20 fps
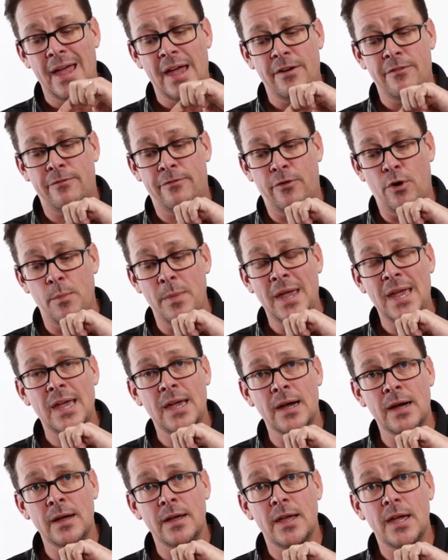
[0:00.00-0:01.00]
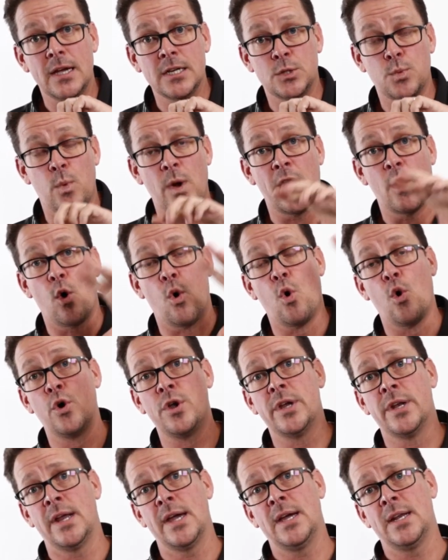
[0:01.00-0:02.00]
From here is where all
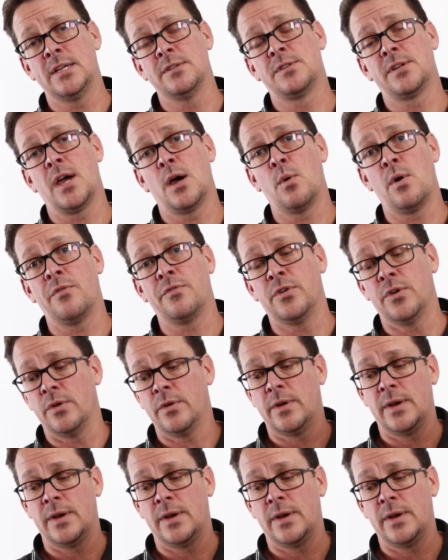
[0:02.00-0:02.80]
your negatives go off to.